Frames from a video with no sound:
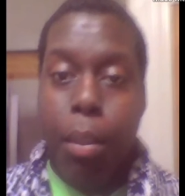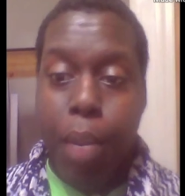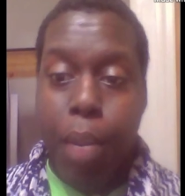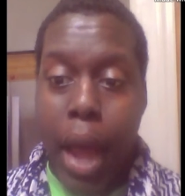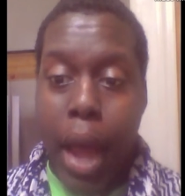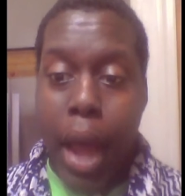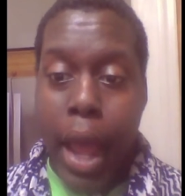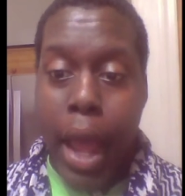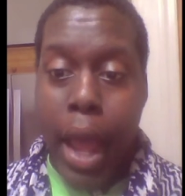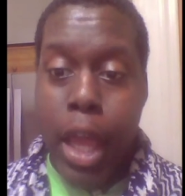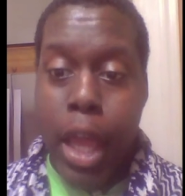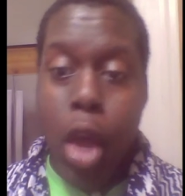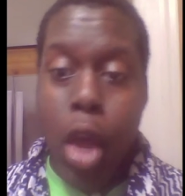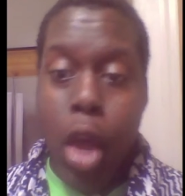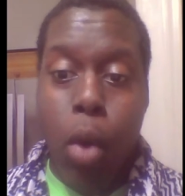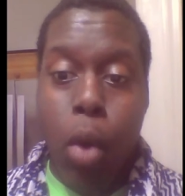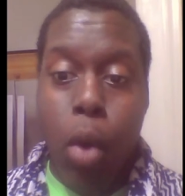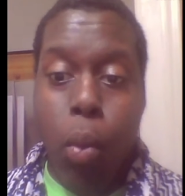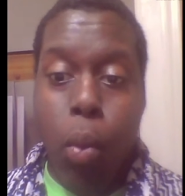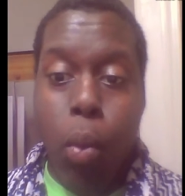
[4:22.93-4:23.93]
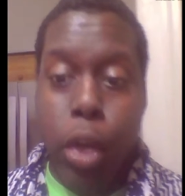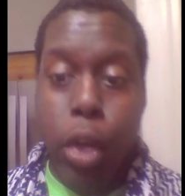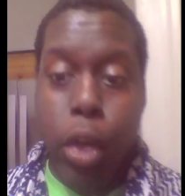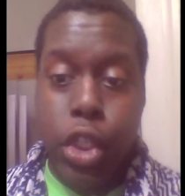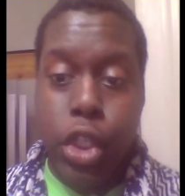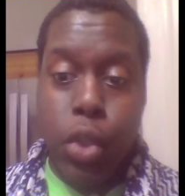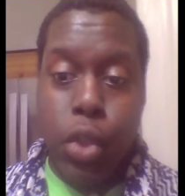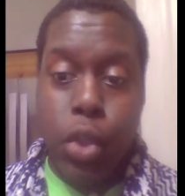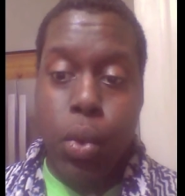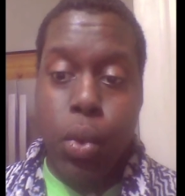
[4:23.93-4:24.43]
buy
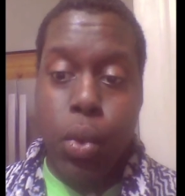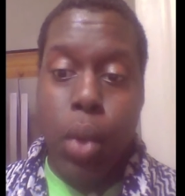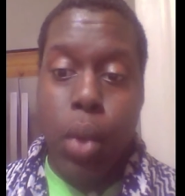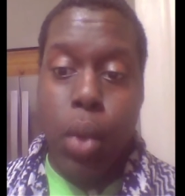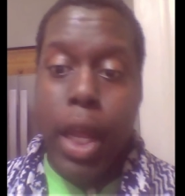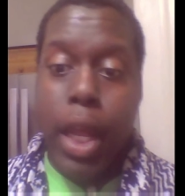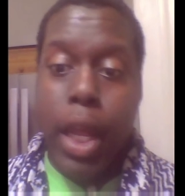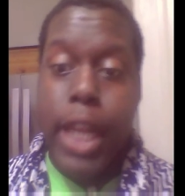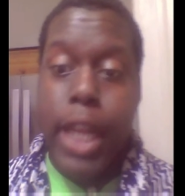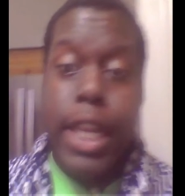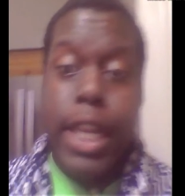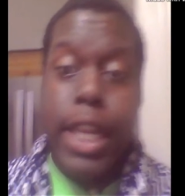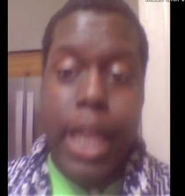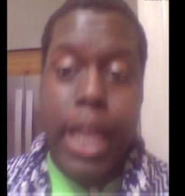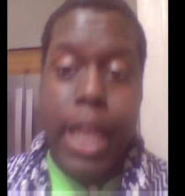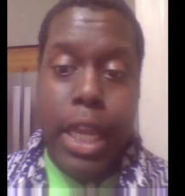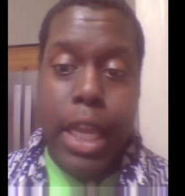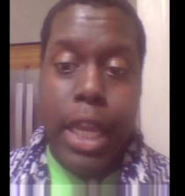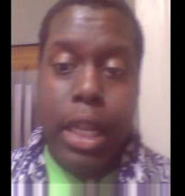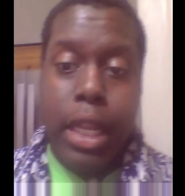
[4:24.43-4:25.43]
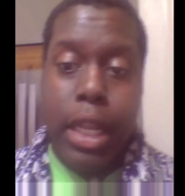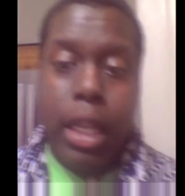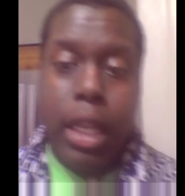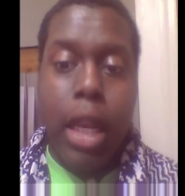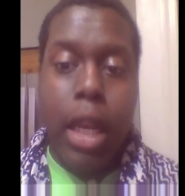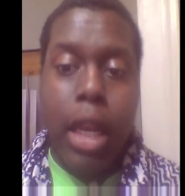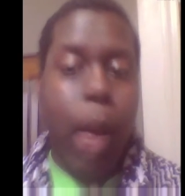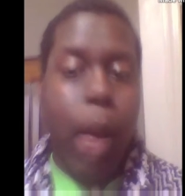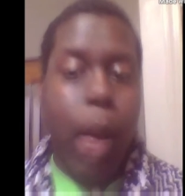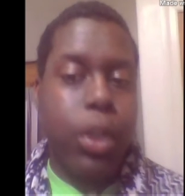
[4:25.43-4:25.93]
what you need,
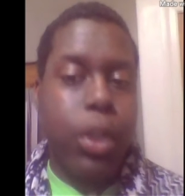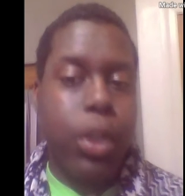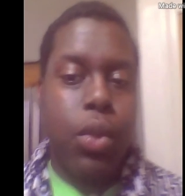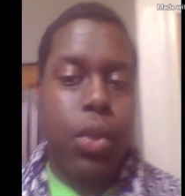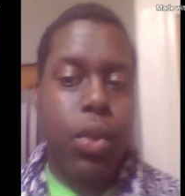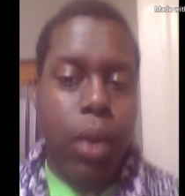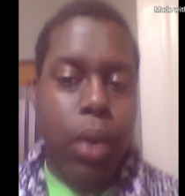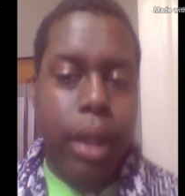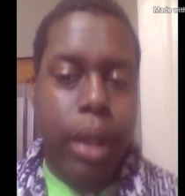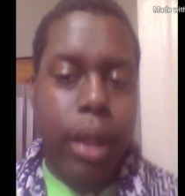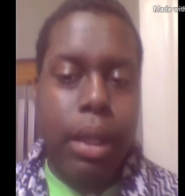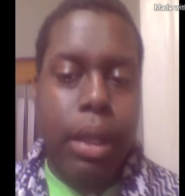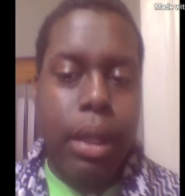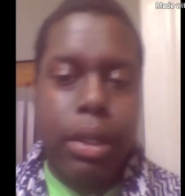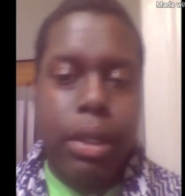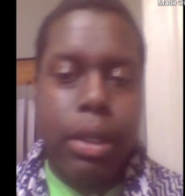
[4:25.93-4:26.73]
not what you want.